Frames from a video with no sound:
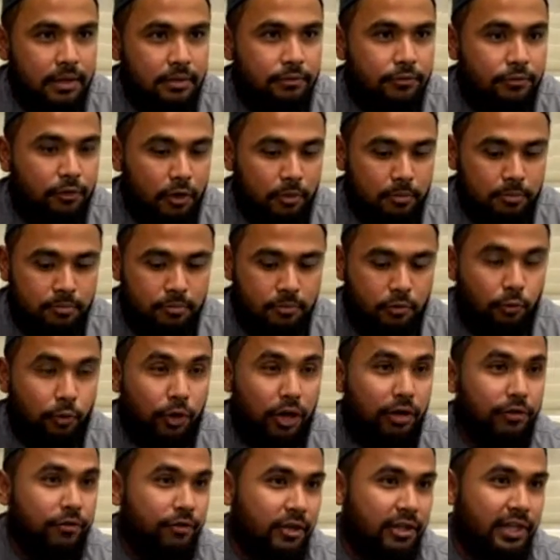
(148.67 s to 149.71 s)
from
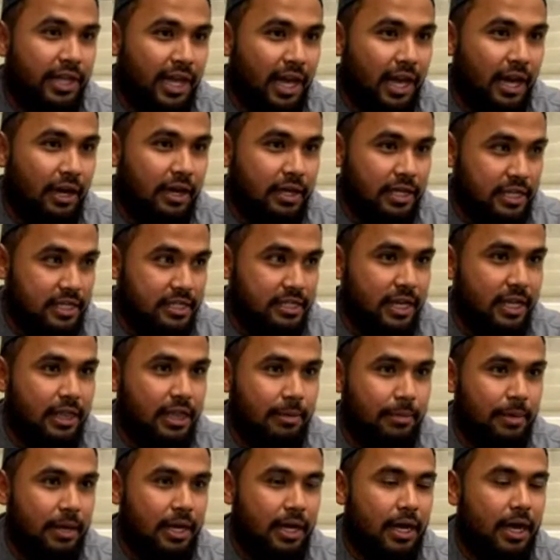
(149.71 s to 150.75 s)
wherever they are inside
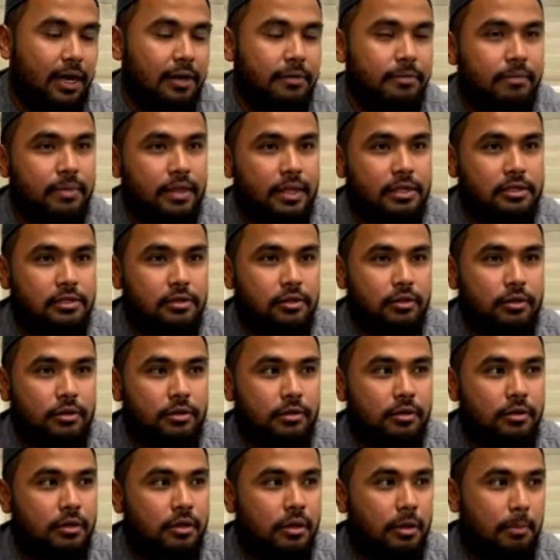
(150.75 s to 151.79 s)
the Makkah.
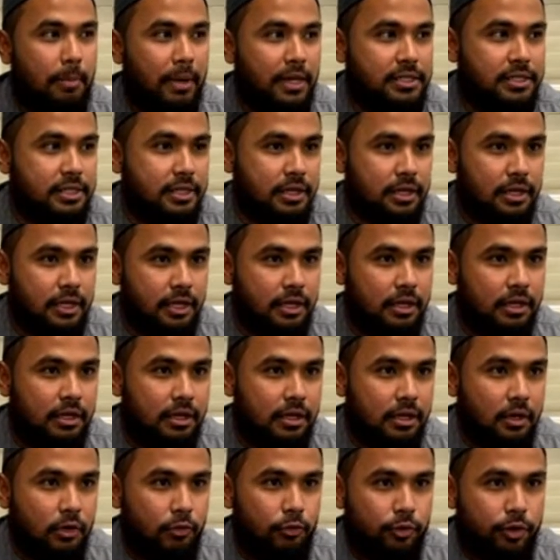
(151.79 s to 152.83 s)
So basically,
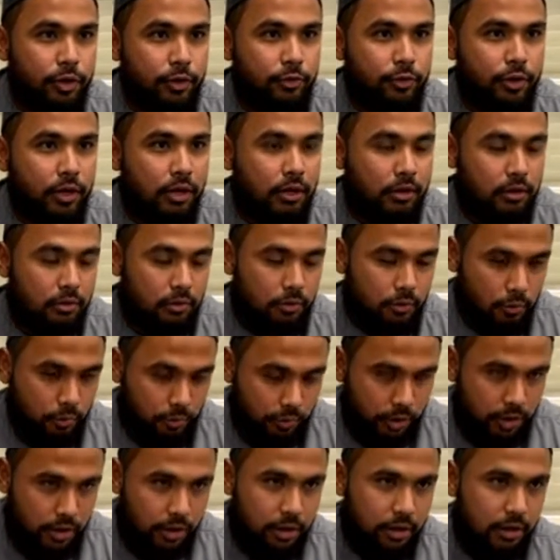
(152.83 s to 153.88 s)
we will
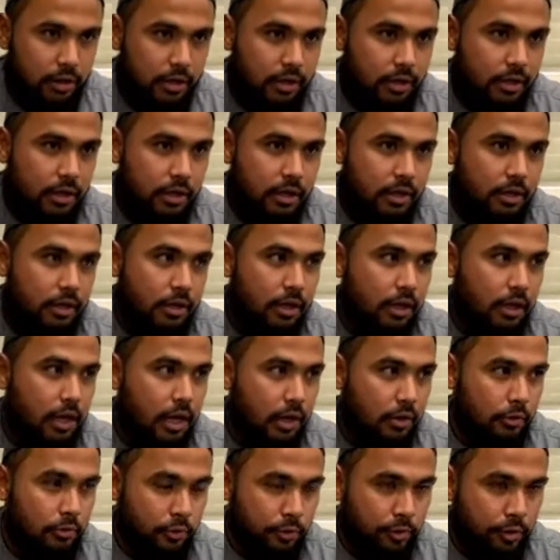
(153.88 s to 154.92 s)
wear,
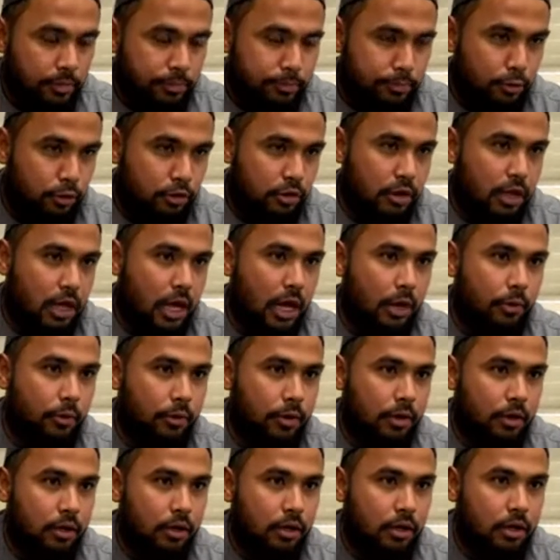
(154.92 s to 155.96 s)
we will put
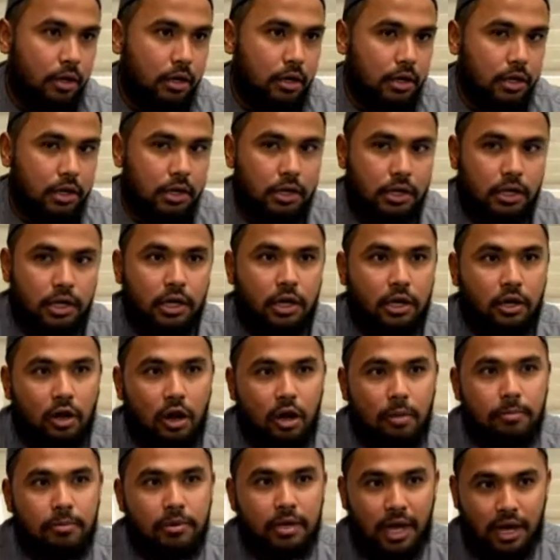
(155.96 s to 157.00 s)
our
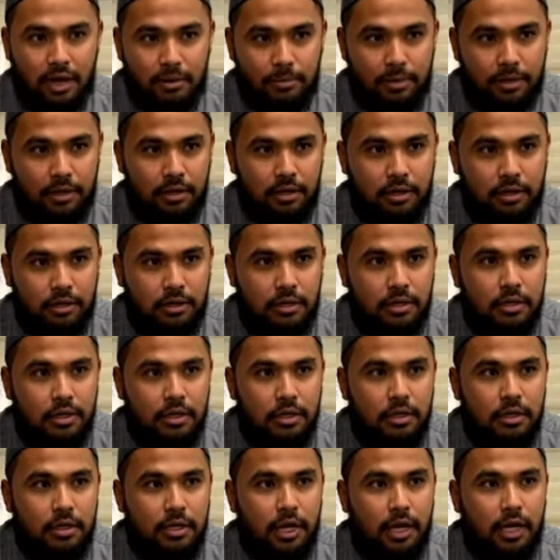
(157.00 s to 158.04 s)
ihram garment,
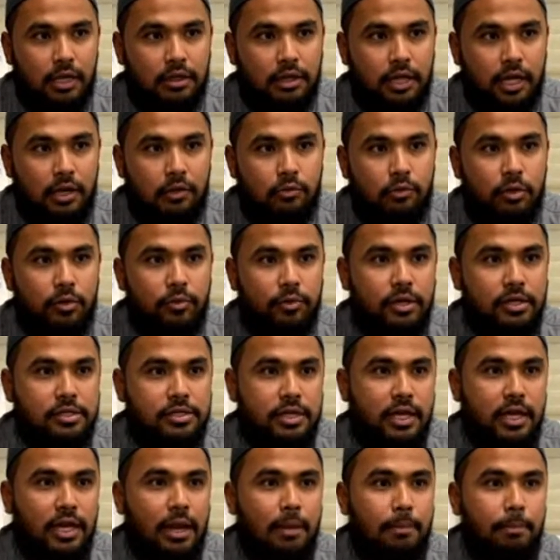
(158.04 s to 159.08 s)
and then we will
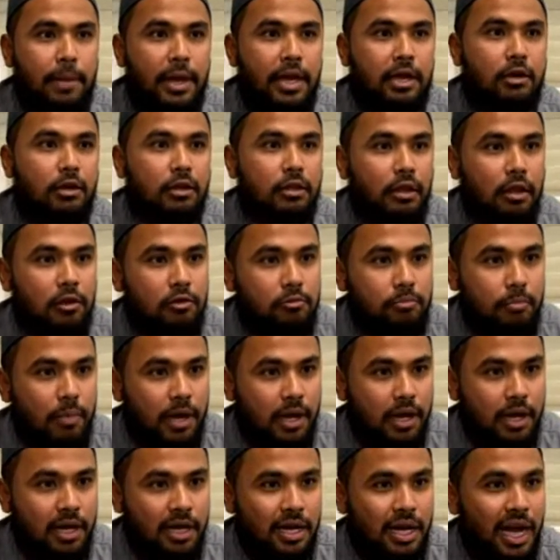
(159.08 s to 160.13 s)
say labbaik
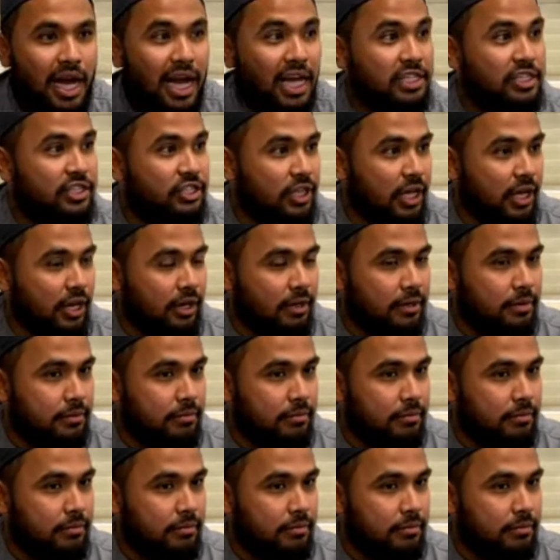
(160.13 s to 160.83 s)
Allahumma hajjan.